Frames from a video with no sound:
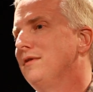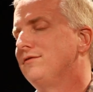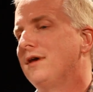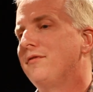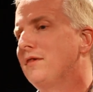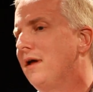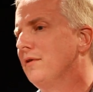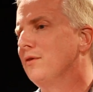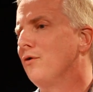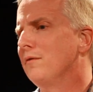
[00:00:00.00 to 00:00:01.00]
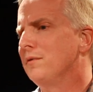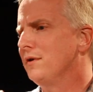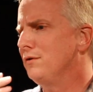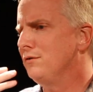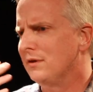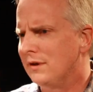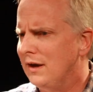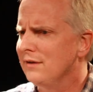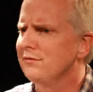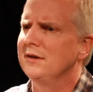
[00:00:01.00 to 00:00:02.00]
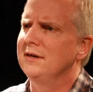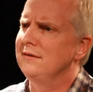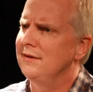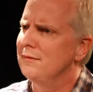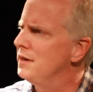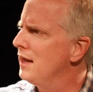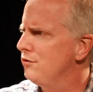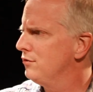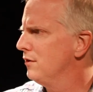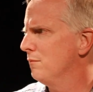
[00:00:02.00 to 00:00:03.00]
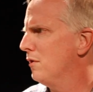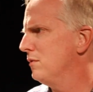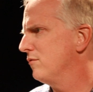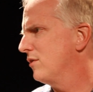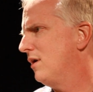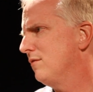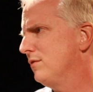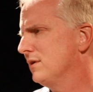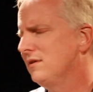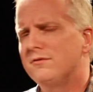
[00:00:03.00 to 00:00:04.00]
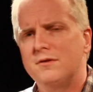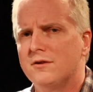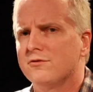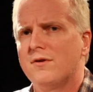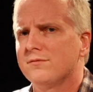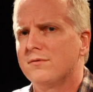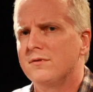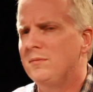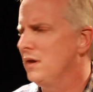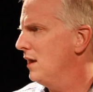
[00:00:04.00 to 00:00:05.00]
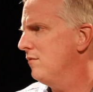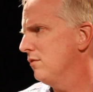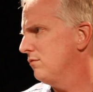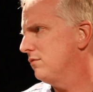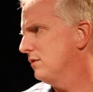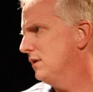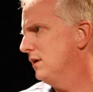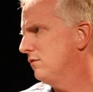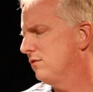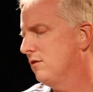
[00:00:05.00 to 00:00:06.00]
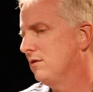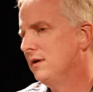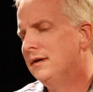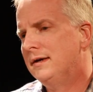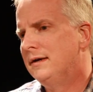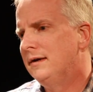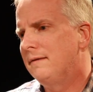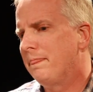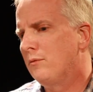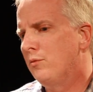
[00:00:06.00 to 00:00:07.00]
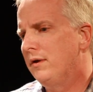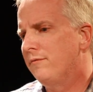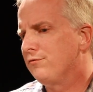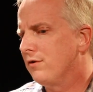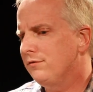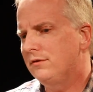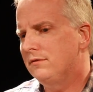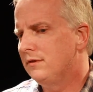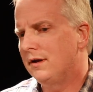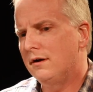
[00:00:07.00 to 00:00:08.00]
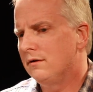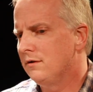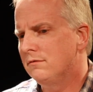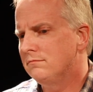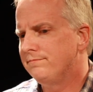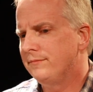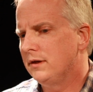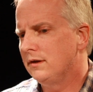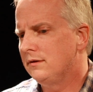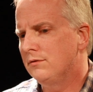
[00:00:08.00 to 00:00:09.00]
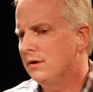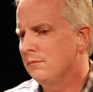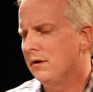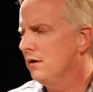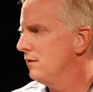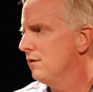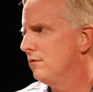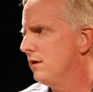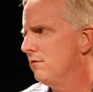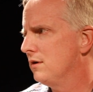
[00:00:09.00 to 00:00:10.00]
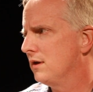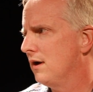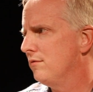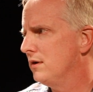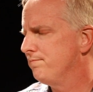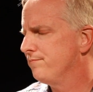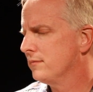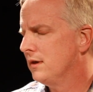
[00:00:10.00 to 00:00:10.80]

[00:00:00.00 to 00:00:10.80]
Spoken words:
say they love the Lord, but they're using cussing and intimidation in the moment of conflict? These are not trustworthy behaviors. Right. And so if trust isn't there, don't get married. Don't enter into covenant.